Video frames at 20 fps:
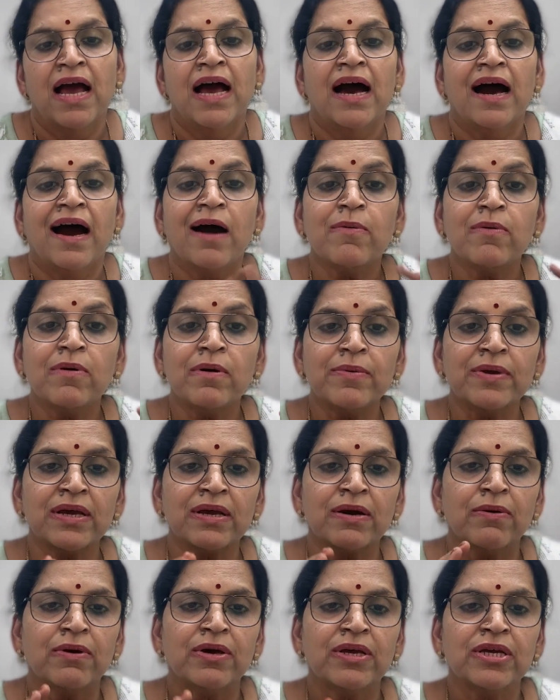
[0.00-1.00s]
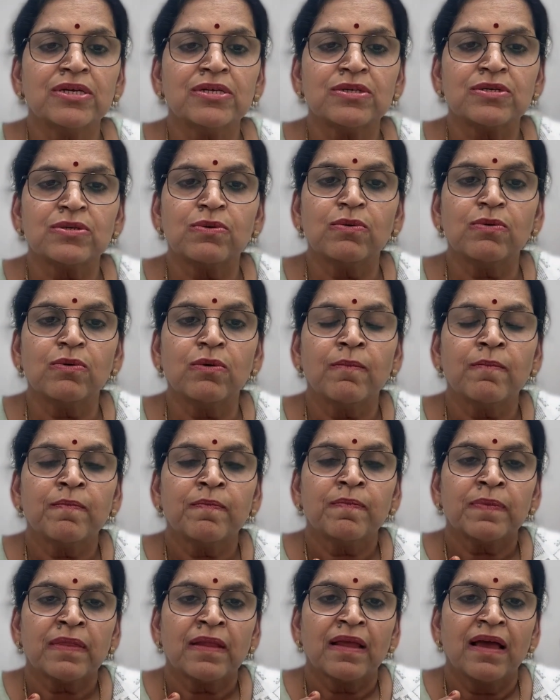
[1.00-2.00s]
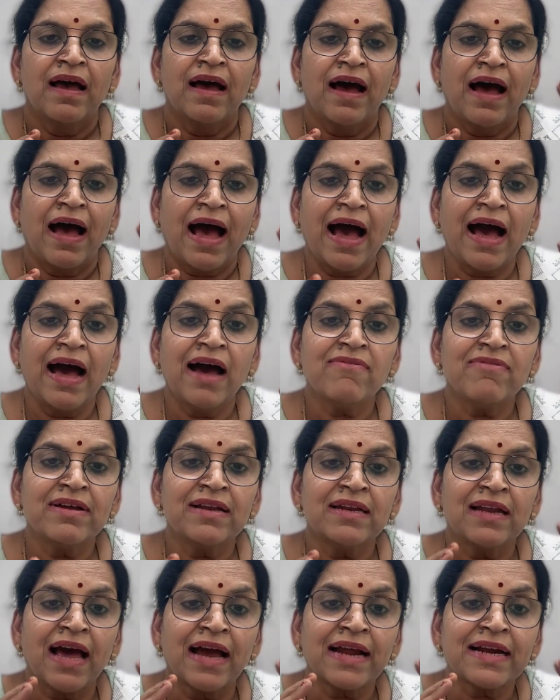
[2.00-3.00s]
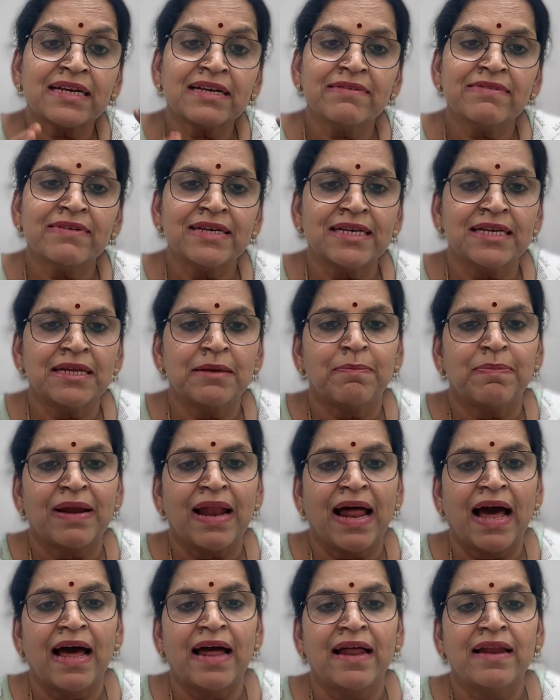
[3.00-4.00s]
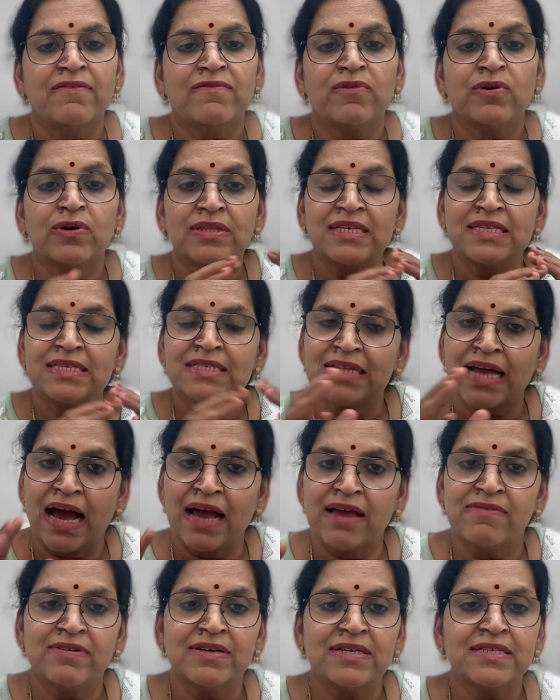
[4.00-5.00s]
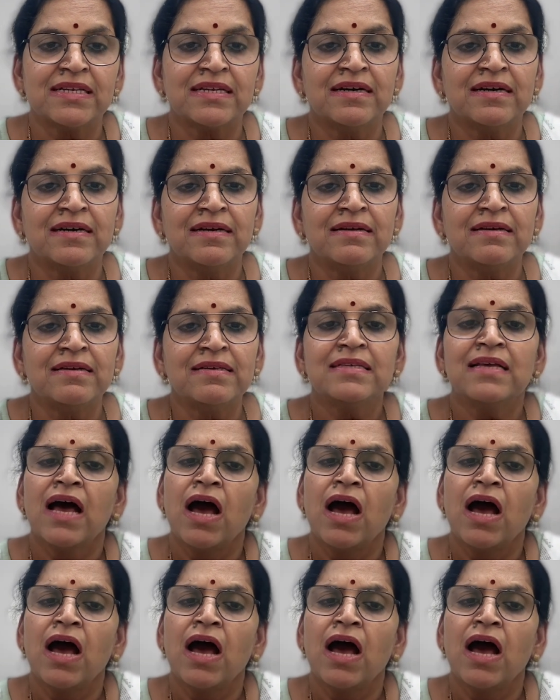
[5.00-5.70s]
How are we going to have an activity plan for these diverse learners.